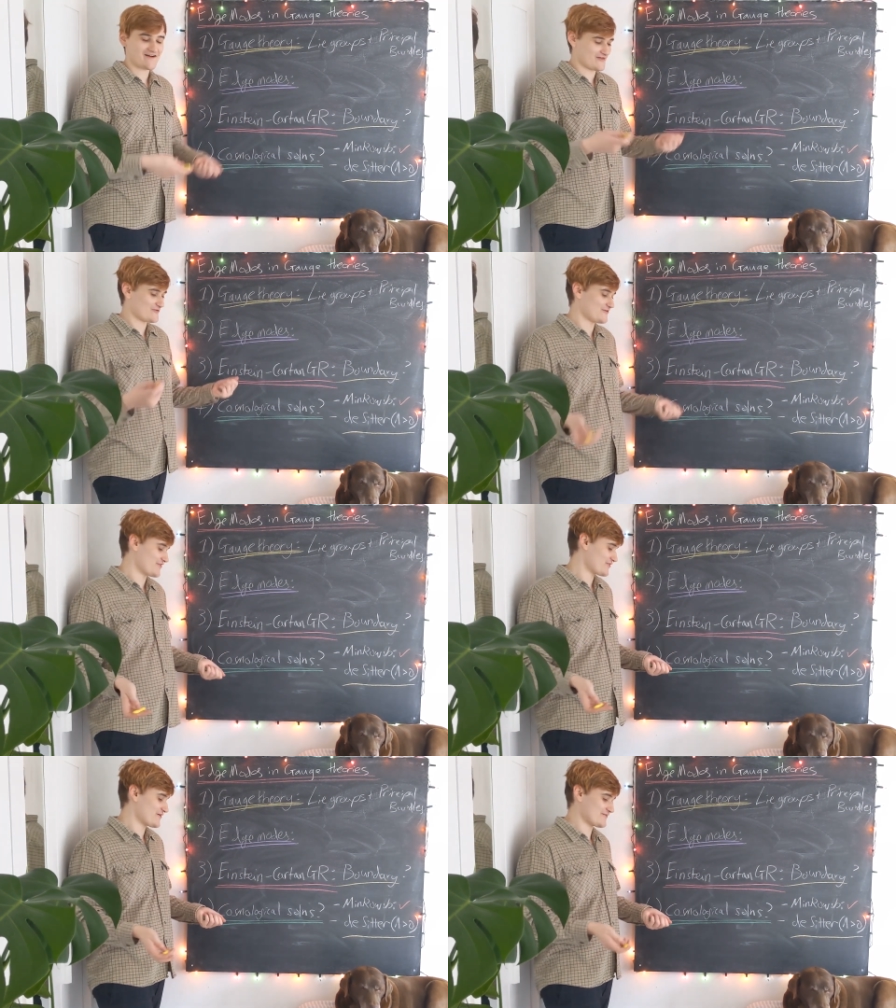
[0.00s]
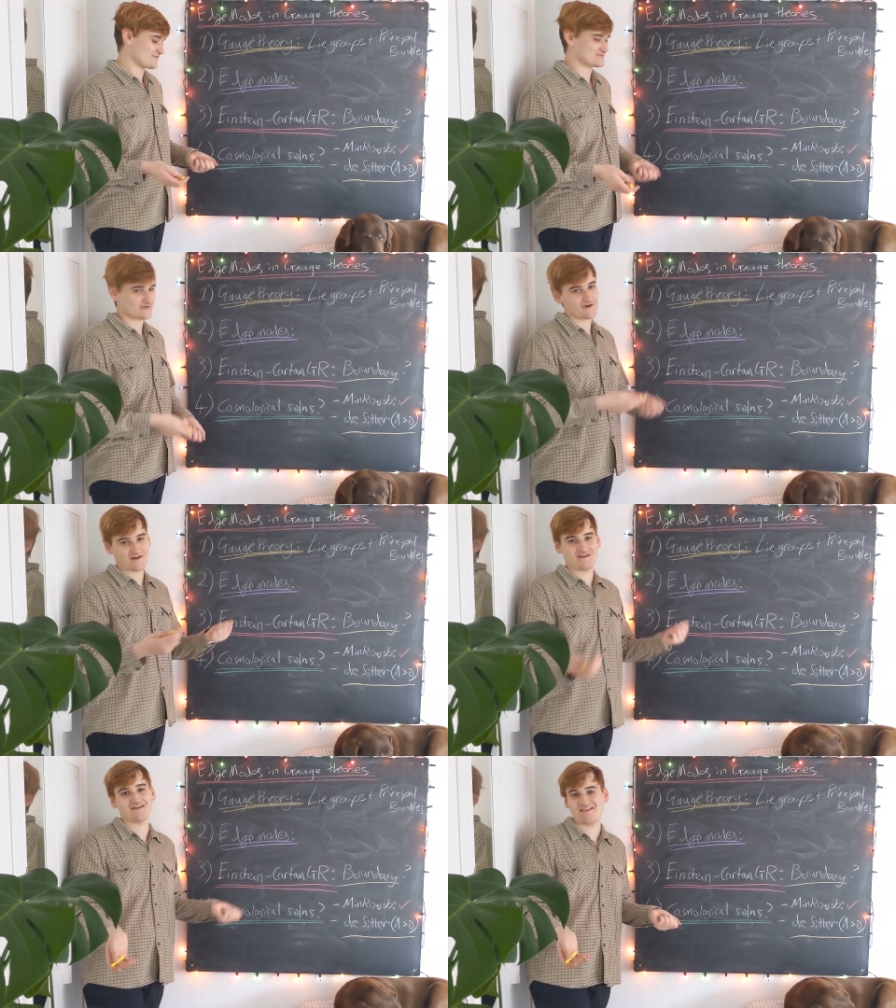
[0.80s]
I thought the theory was
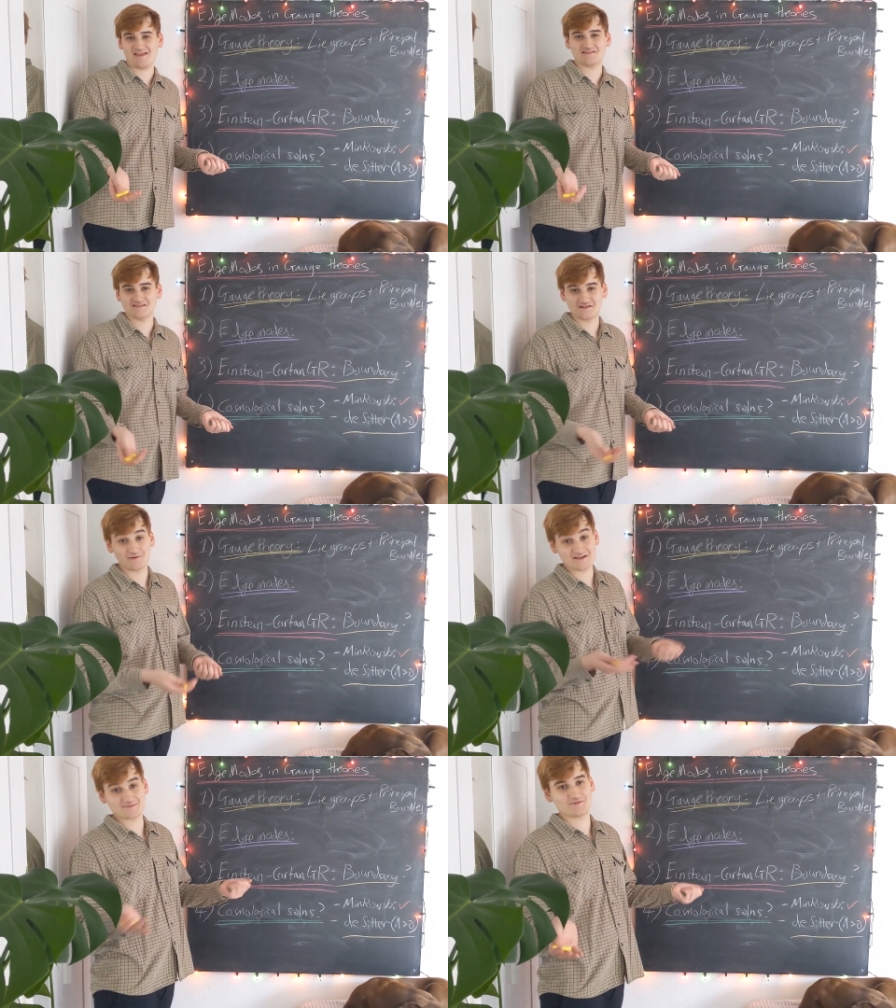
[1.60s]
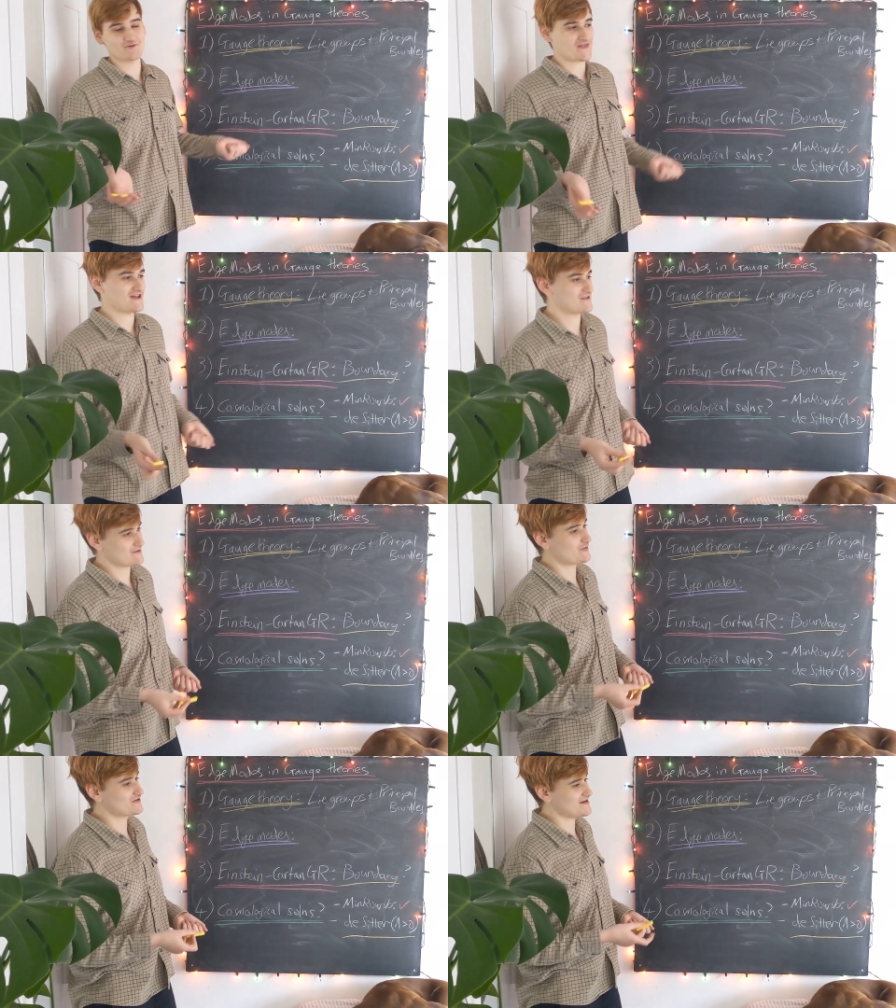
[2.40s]
broken, and then 2 weeks before the end of the
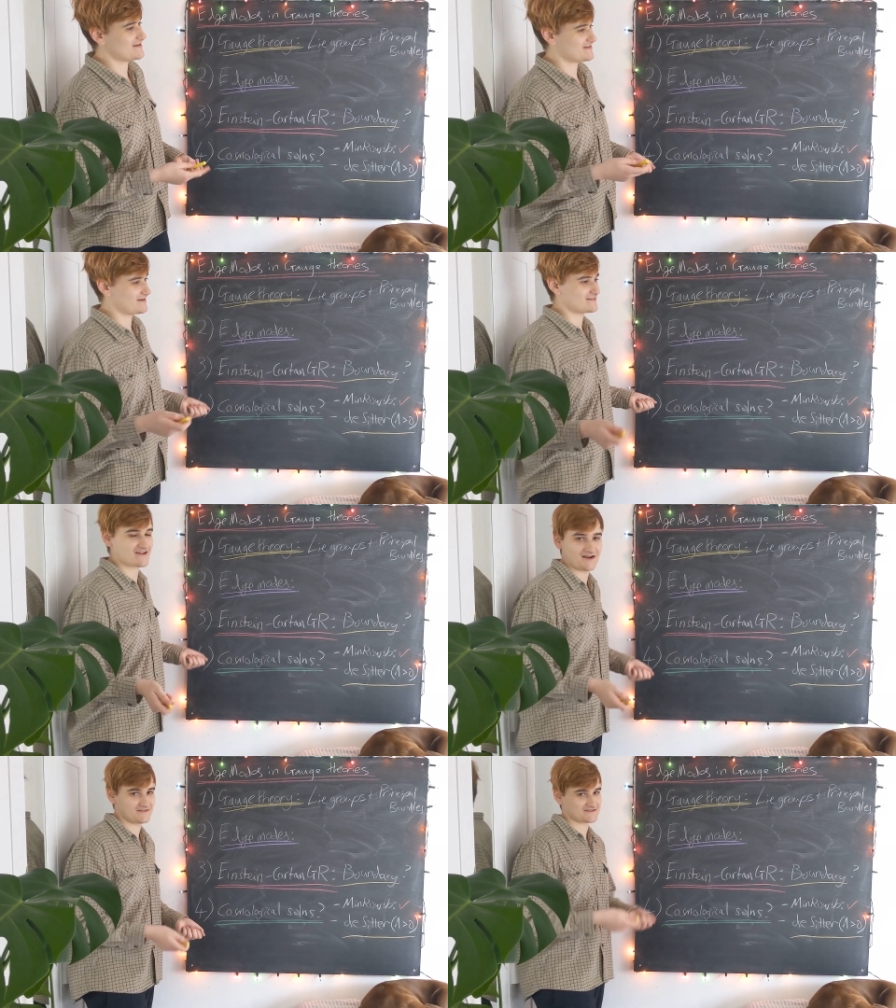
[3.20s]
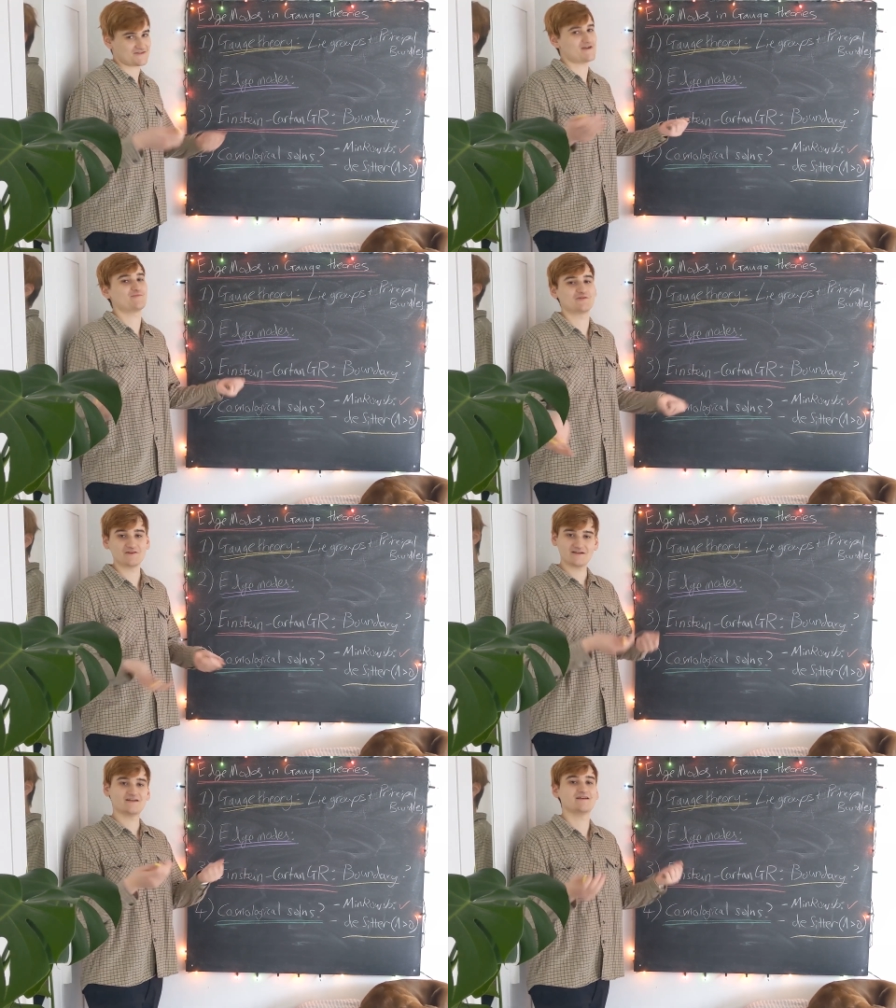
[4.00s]
project I had to kind of
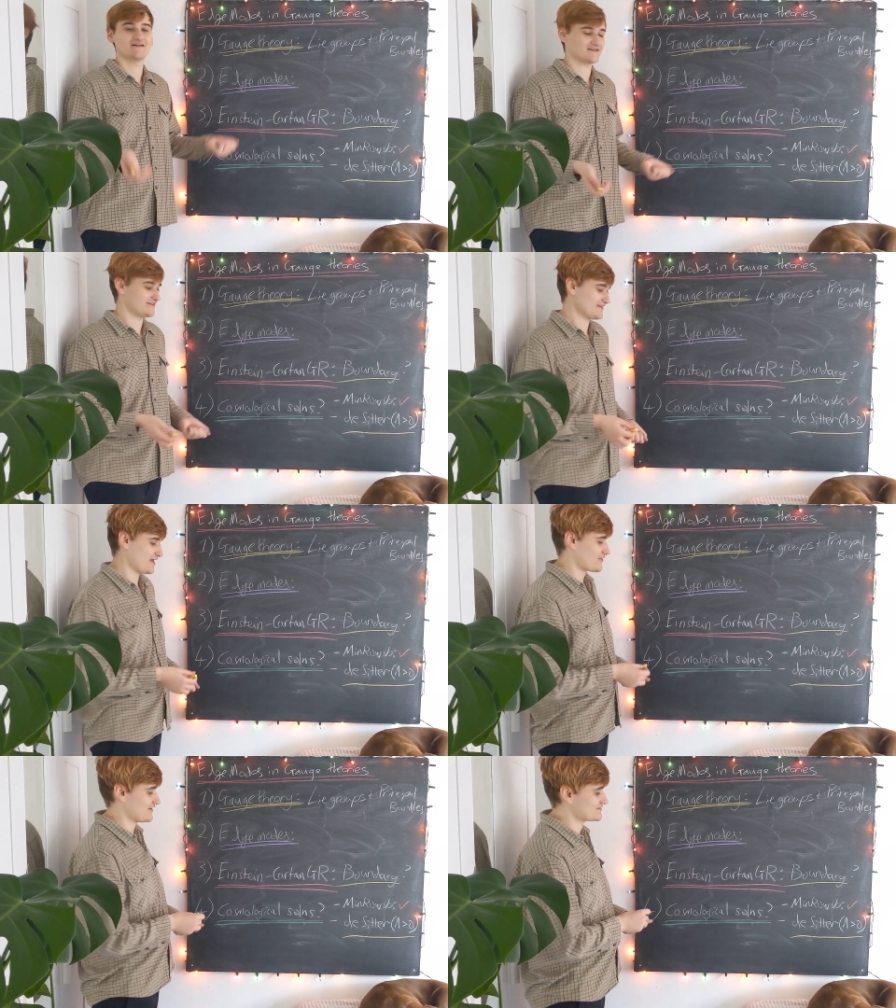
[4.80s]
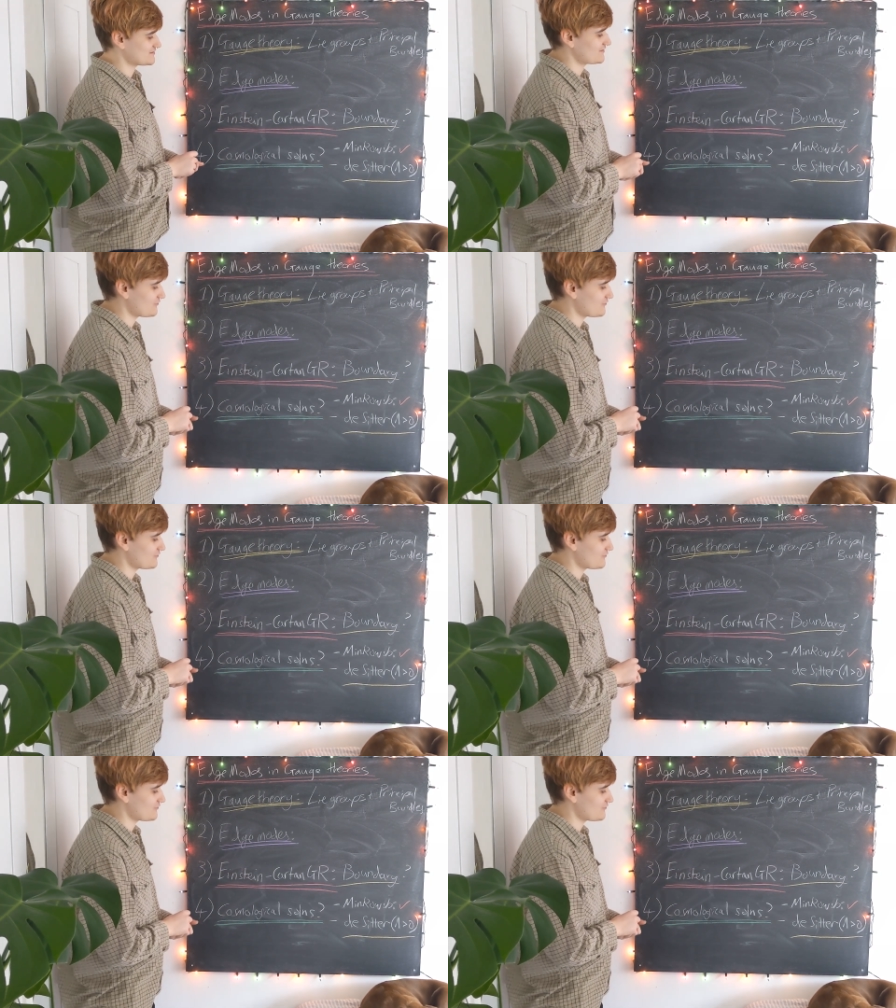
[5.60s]
scramble and get things